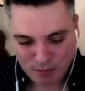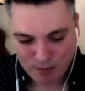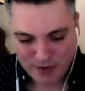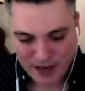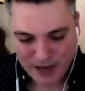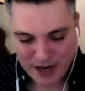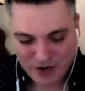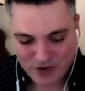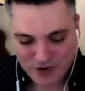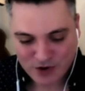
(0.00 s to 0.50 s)

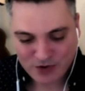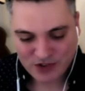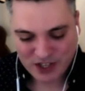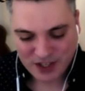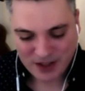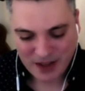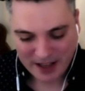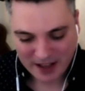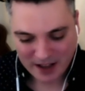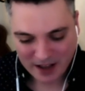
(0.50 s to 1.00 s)
introducing
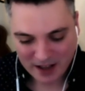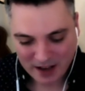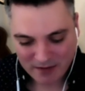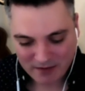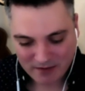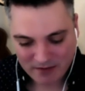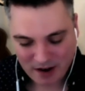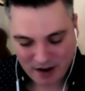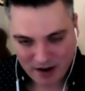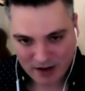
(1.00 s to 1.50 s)
like a
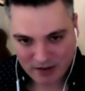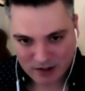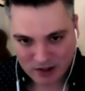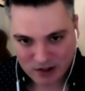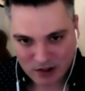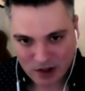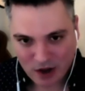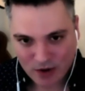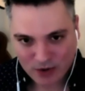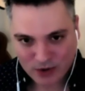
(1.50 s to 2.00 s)
very
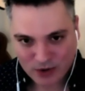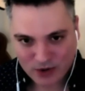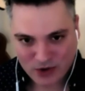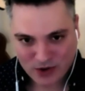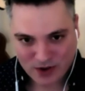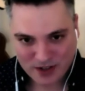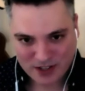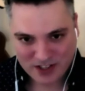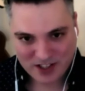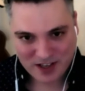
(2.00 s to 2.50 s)
low
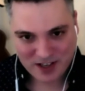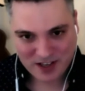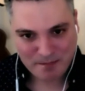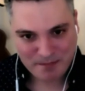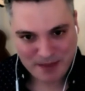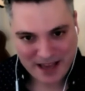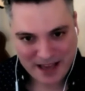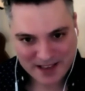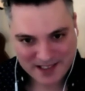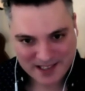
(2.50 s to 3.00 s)
sort of sub
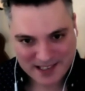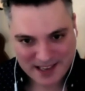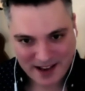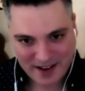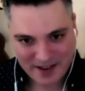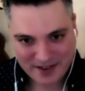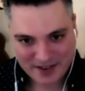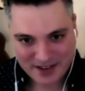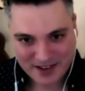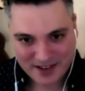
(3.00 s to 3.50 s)
bass
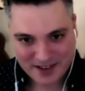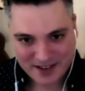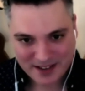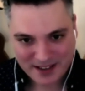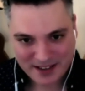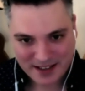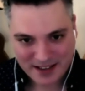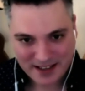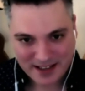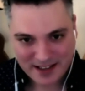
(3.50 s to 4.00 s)
sound
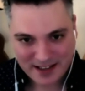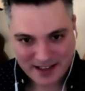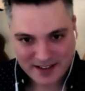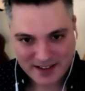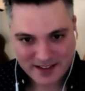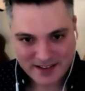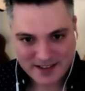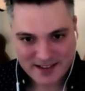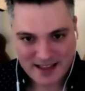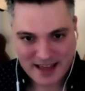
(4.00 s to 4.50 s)

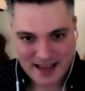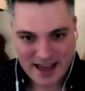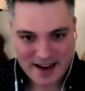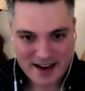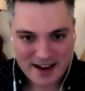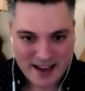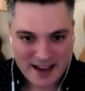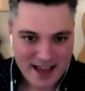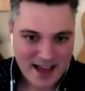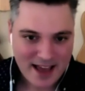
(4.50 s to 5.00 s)
to that.
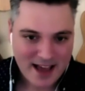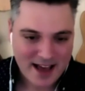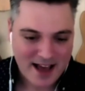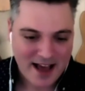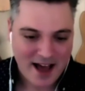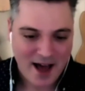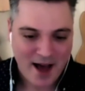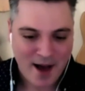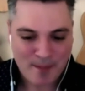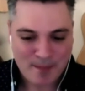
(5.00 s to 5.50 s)

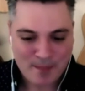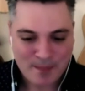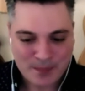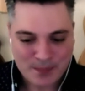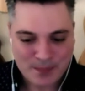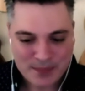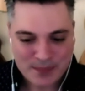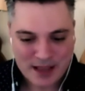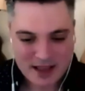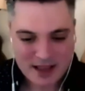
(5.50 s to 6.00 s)
Mm-hmm.
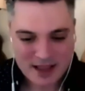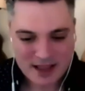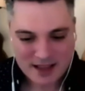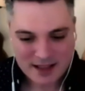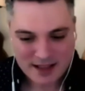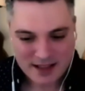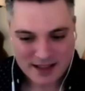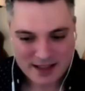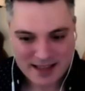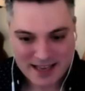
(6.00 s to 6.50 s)

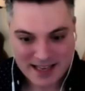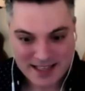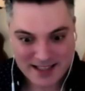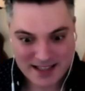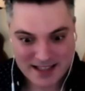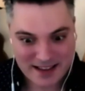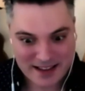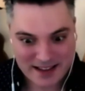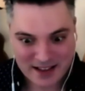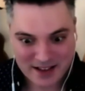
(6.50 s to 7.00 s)
That's
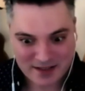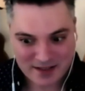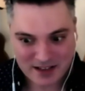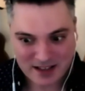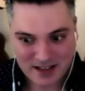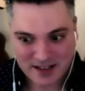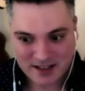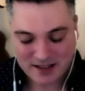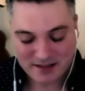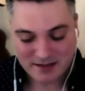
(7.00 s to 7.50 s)
the thing that,
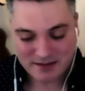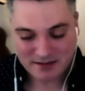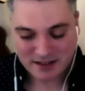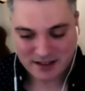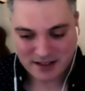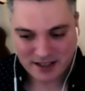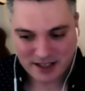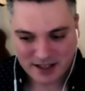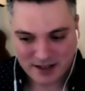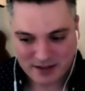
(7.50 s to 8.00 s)

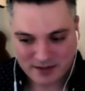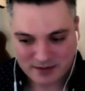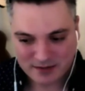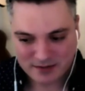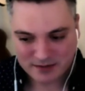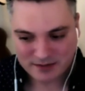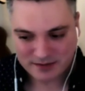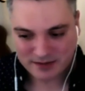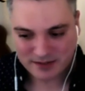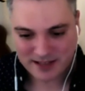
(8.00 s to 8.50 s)
you know,
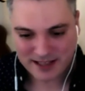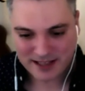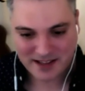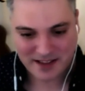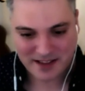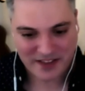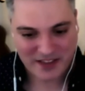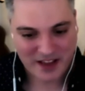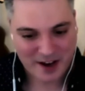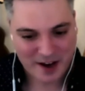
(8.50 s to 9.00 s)
that's the
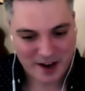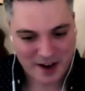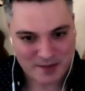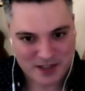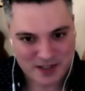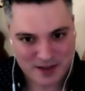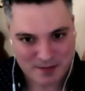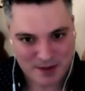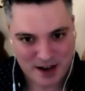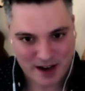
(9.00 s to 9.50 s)
thing that
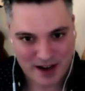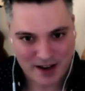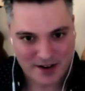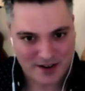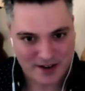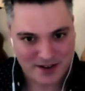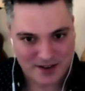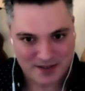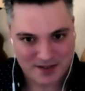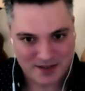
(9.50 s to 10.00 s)
comes to
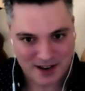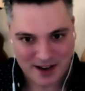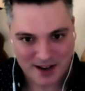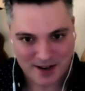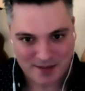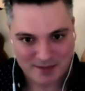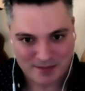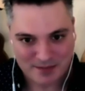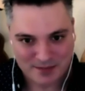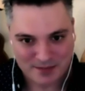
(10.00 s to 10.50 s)
mind,
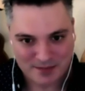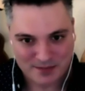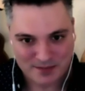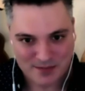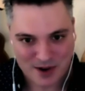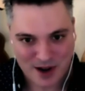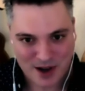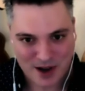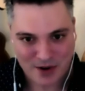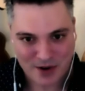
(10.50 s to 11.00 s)

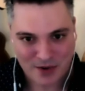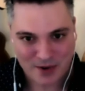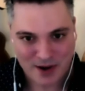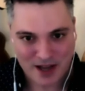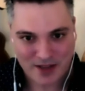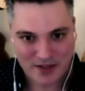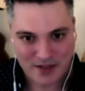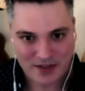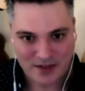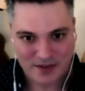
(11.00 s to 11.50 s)
right
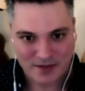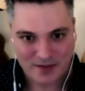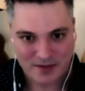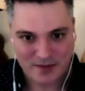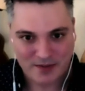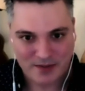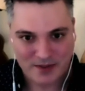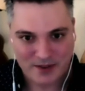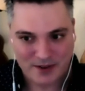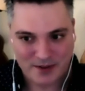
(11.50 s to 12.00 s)
away.
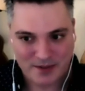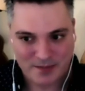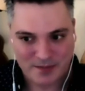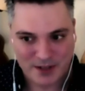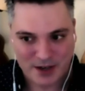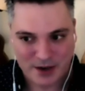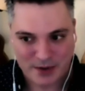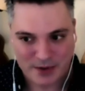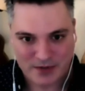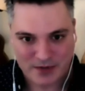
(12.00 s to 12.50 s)
The,
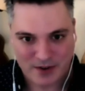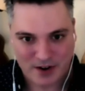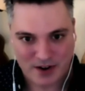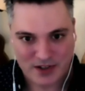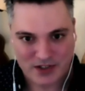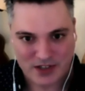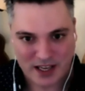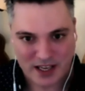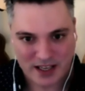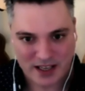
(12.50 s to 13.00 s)
you know, as far
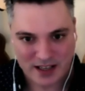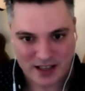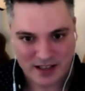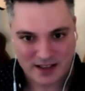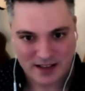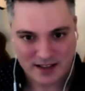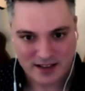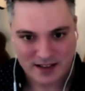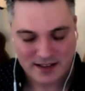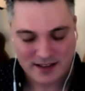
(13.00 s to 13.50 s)
as like,
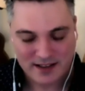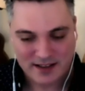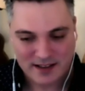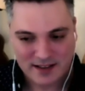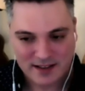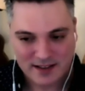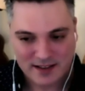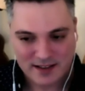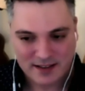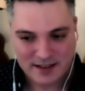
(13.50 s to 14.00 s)

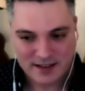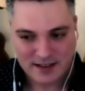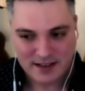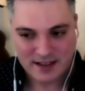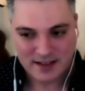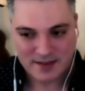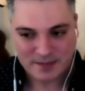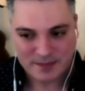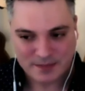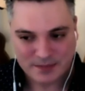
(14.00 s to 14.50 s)

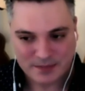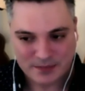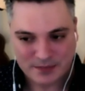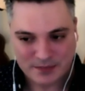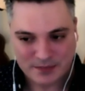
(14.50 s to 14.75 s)
you